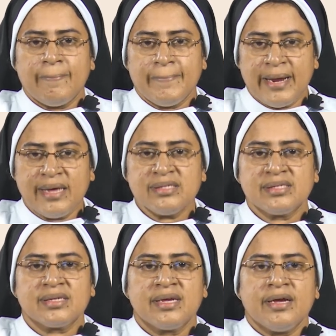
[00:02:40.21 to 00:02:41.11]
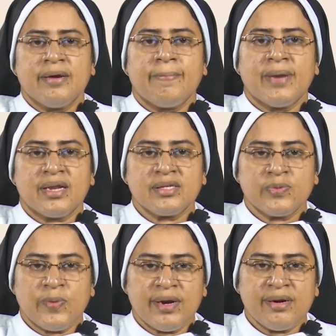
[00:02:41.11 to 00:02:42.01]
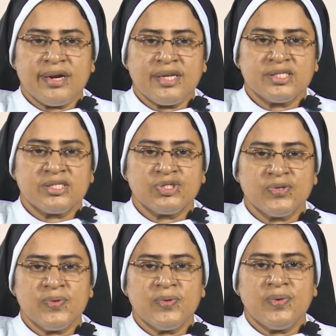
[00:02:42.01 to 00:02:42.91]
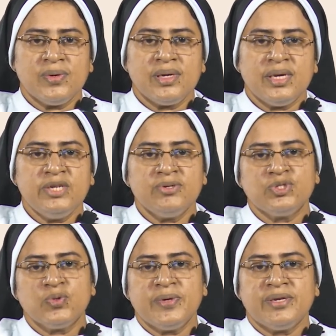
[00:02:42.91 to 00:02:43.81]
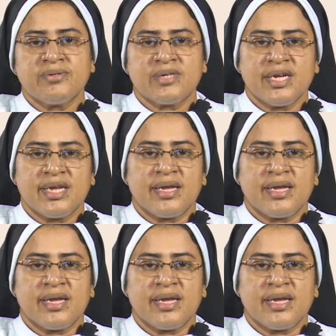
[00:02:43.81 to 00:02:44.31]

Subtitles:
plus minus 1 raised to 2 into 3